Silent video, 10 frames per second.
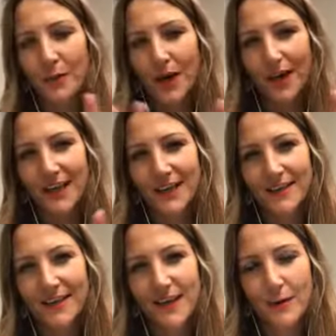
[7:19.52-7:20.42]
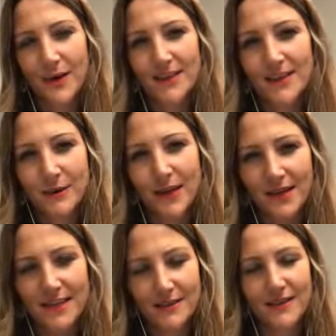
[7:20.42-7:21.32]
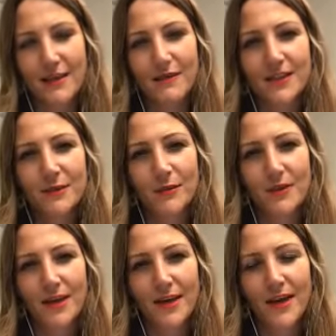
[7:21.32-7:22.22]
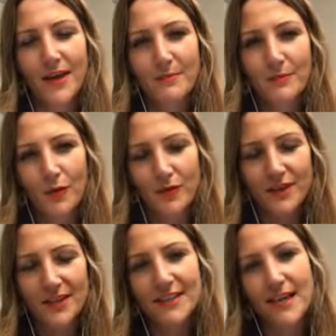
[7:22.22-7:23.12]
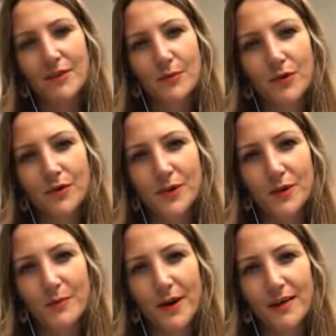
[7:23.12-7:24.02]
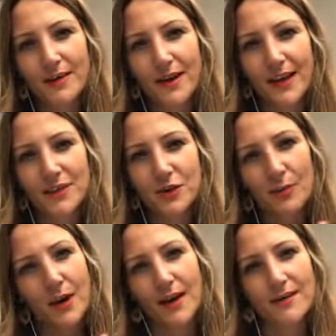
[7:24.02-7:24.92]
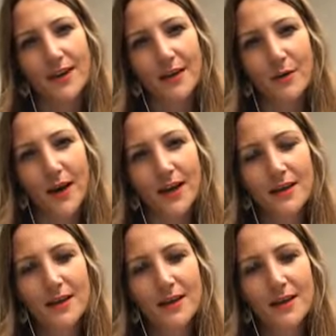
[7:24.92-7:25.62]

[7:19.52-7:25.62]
line? I know we're going to delve into more of the detail of the book soon, but like a top line takeaway.